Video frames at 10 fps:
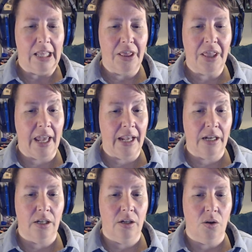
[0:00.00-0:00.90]

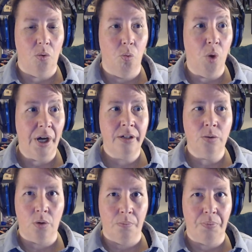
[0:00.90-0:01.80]
then one
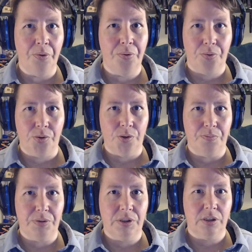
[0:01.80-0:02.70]
or both
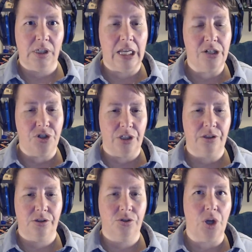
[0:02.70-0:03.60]
groups can
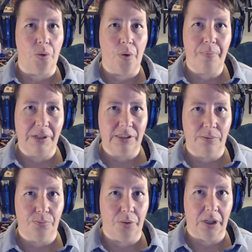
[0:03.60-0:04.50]
just show up at some
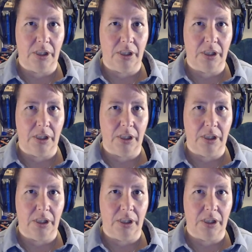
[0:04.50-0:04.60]
point.